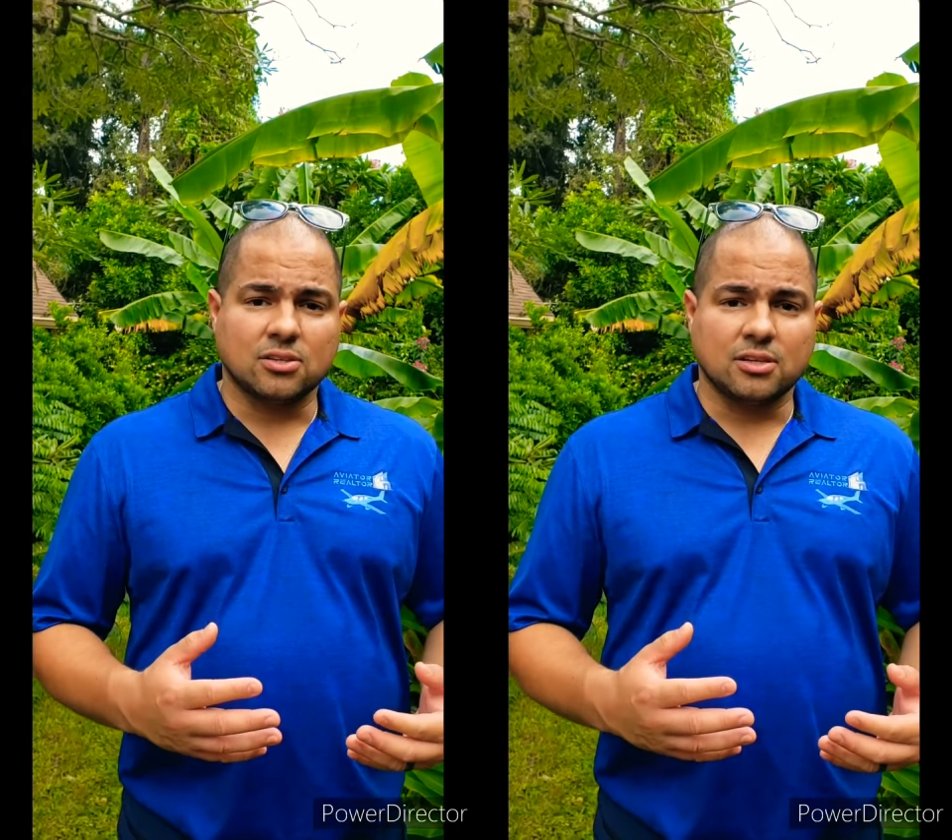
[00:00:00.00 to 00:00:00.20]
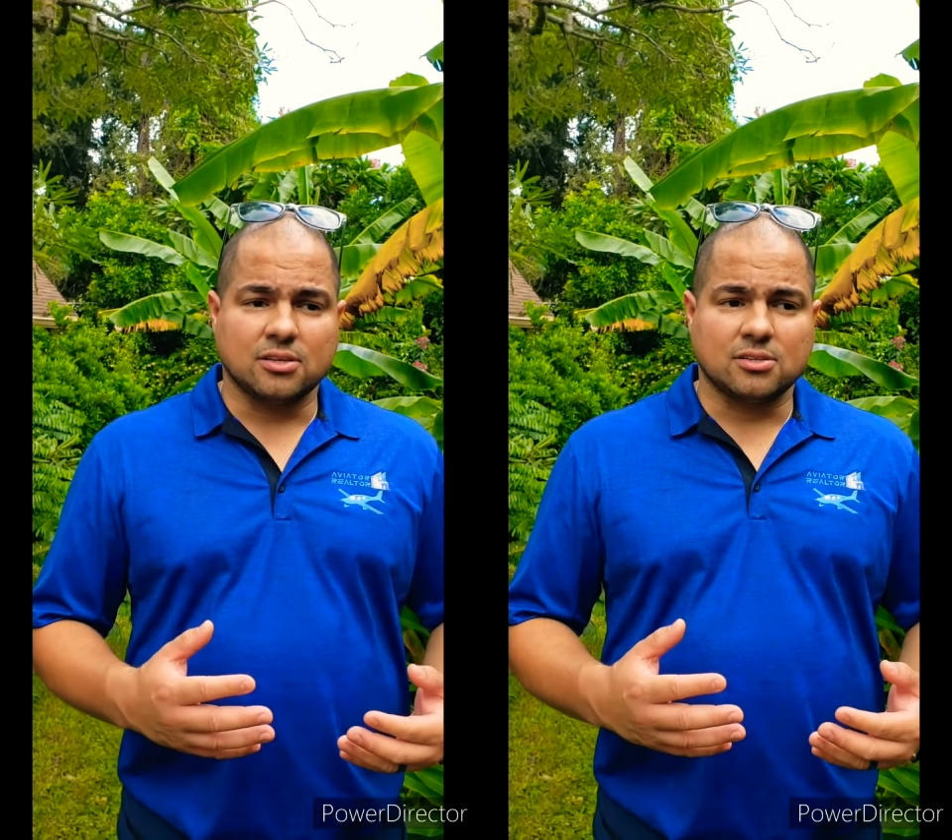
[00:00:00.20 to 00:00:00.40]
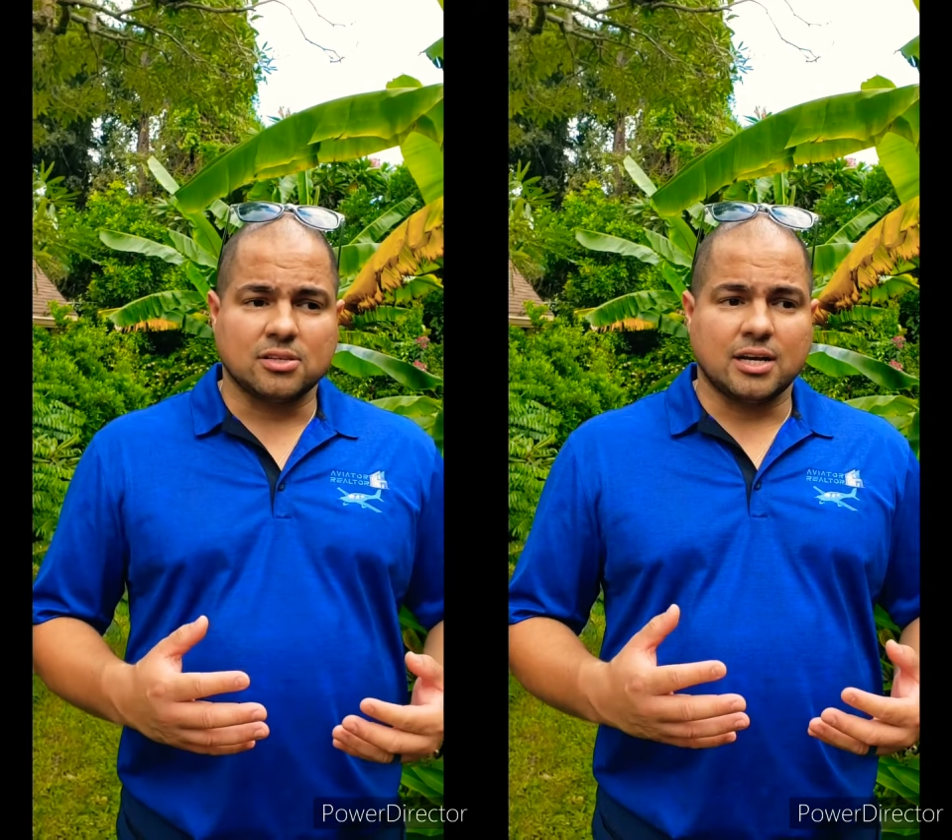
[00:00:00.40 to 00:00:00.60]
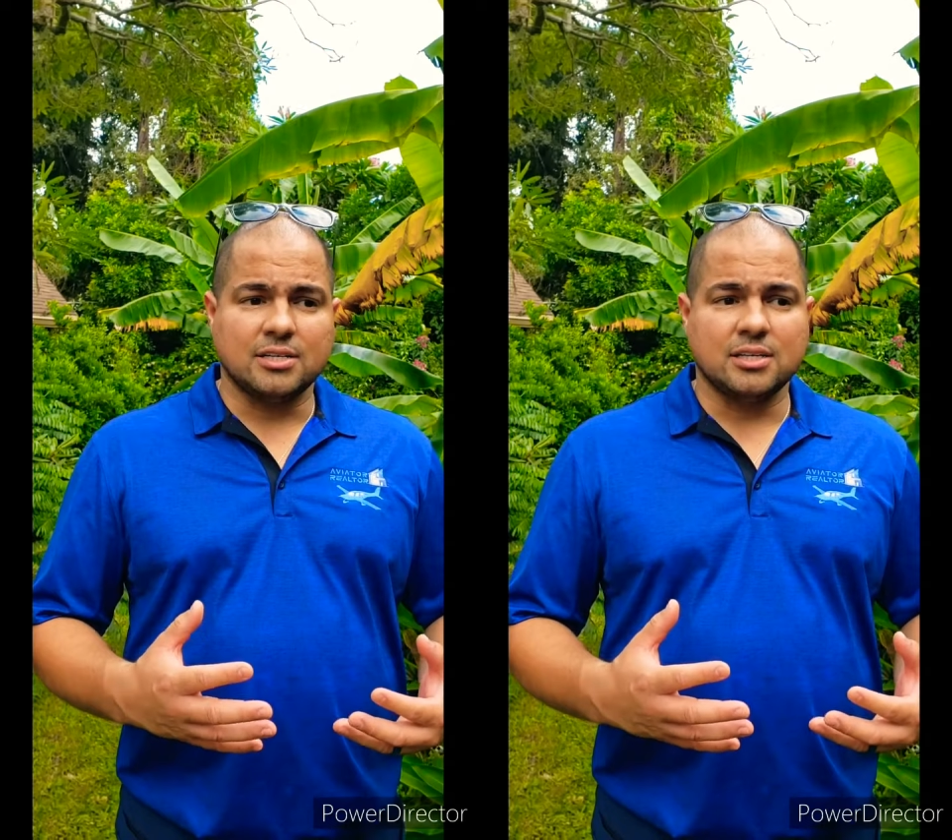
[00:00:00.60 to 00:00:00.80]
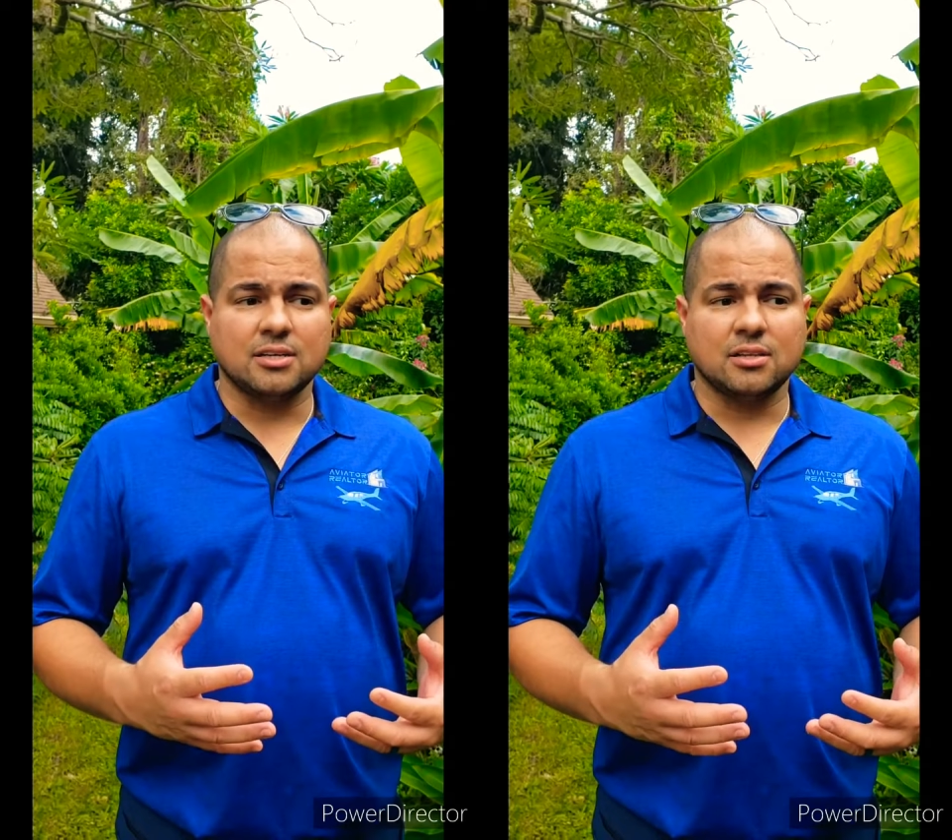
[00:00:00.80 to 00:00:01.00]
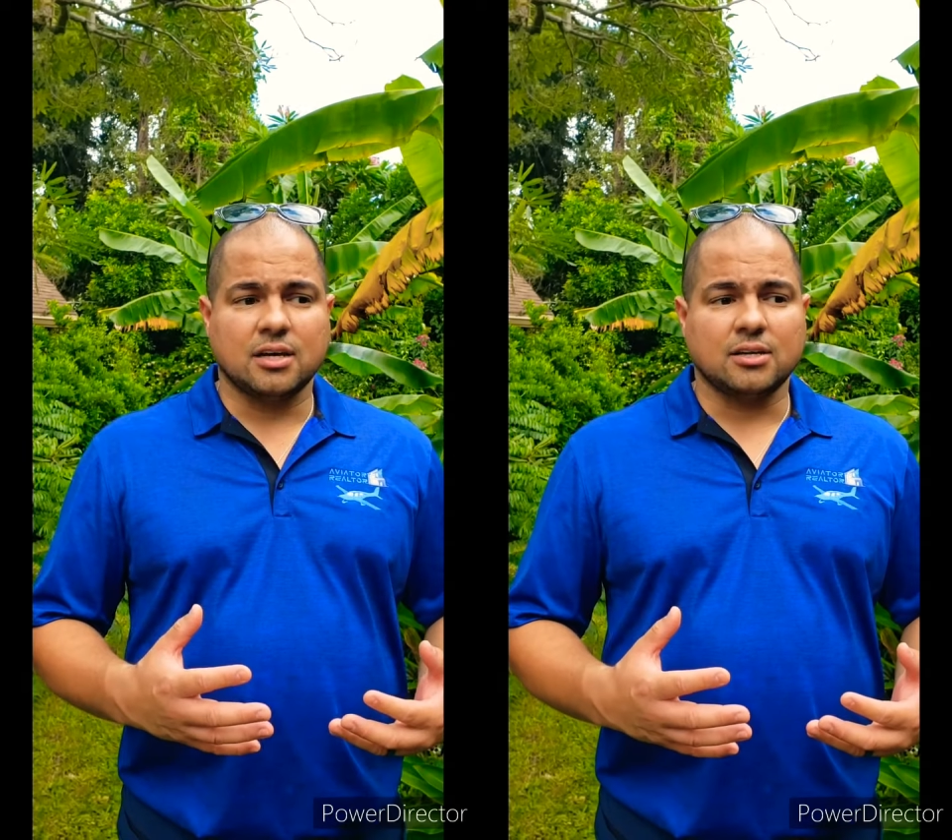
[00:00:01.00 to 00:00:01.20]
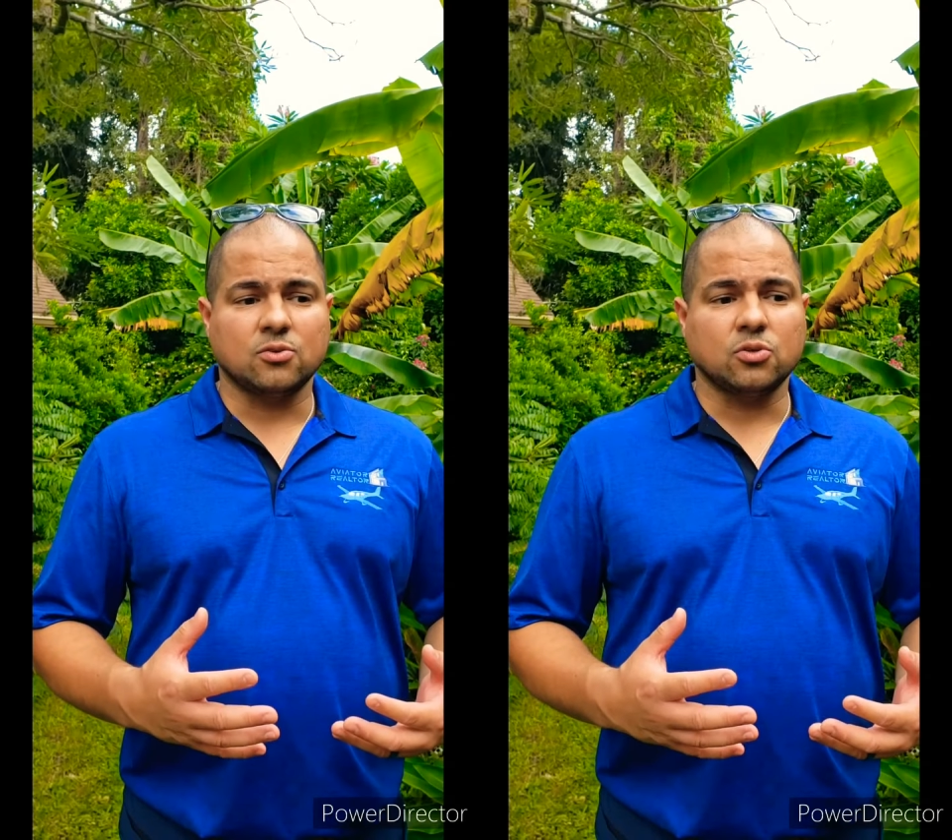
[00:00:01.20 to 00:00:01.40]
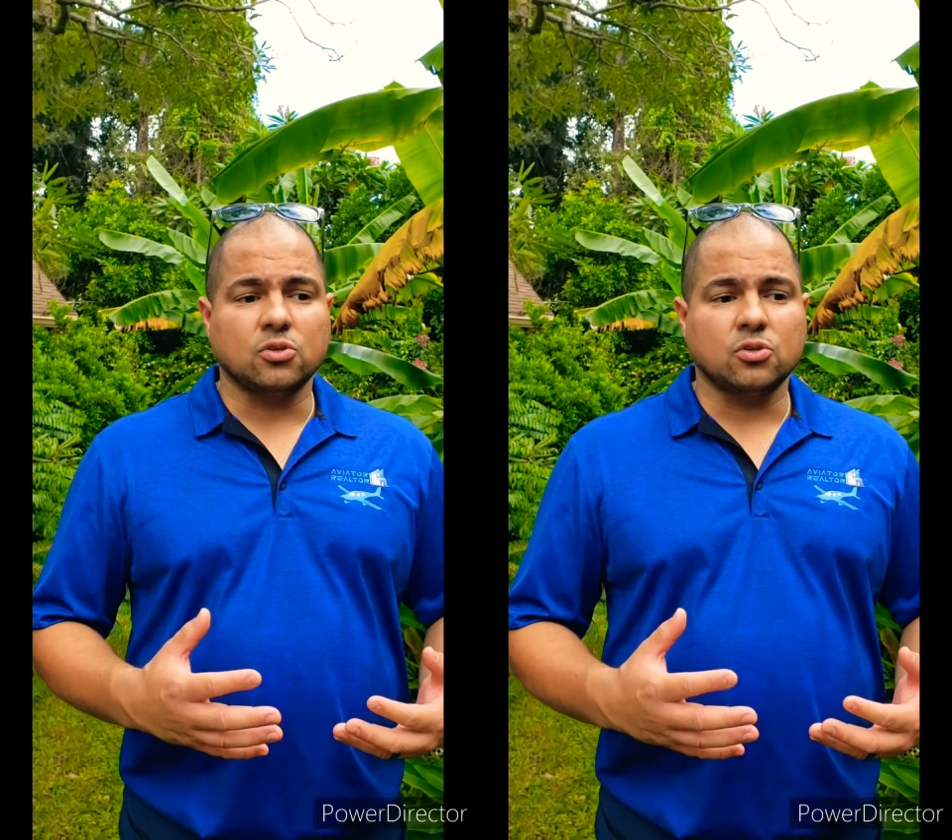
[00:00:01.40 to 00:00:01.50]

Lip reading: this idea that